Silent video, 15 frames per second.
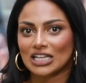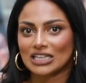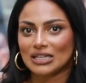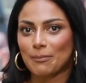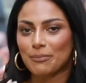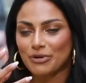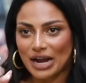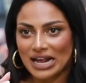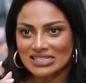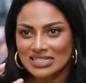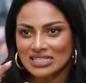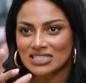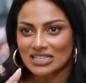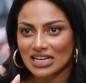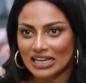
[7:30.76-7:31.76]
The
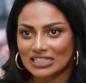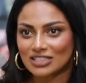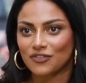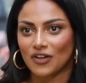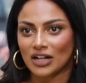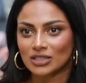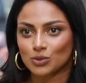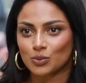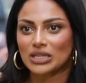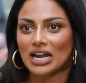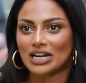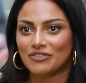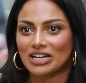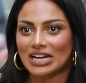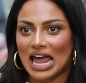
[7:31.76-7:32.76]
presence is felt
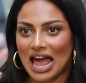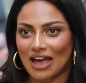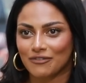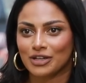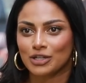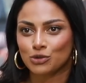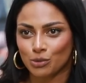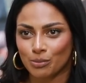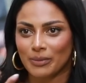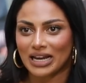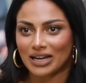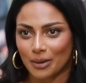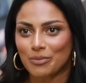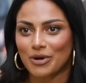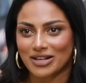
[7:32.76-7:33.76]
without even having to
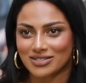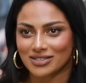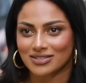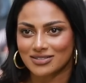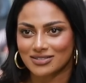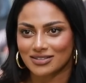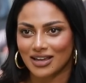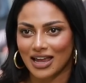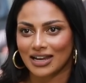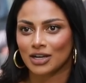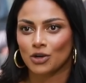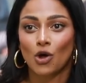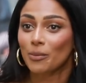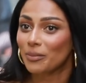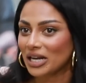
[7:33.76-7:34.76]
make a presence.
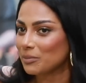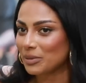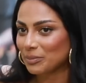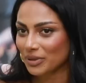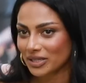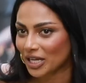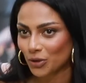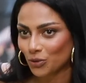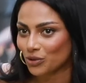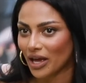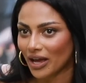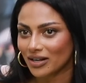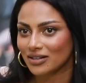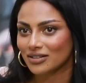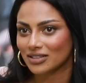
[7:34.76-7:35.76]
And not many people can do
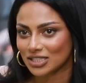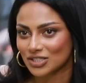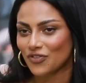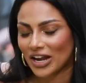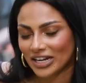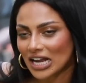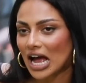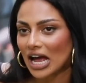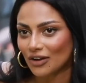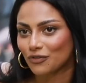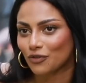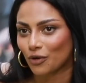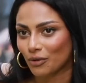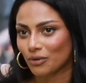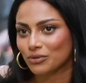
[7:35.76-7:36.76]
that. It's very
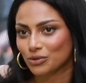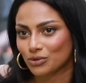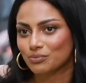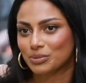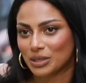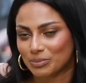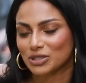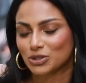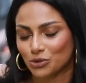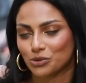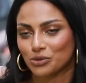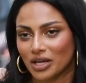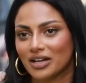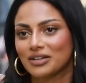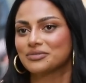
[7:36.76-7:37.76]
hard for people to
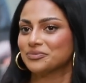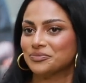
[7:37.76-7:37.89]
do that.